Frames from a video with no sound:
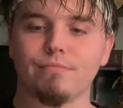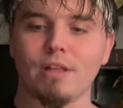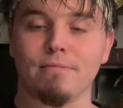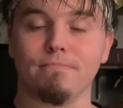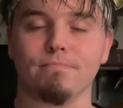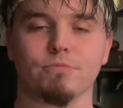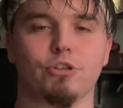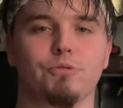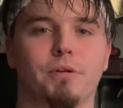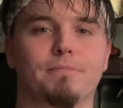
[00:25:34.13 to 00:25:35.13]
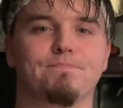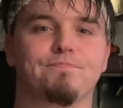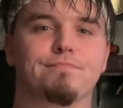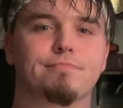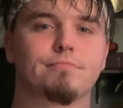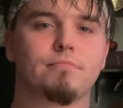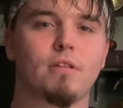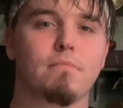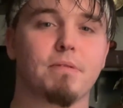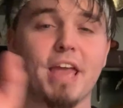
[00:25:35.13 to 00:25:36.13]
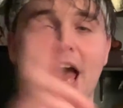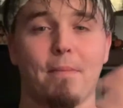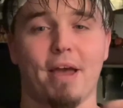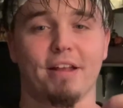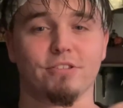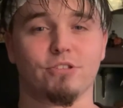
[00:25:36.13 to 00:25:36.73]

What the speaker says: Excuse me. But yeah, man.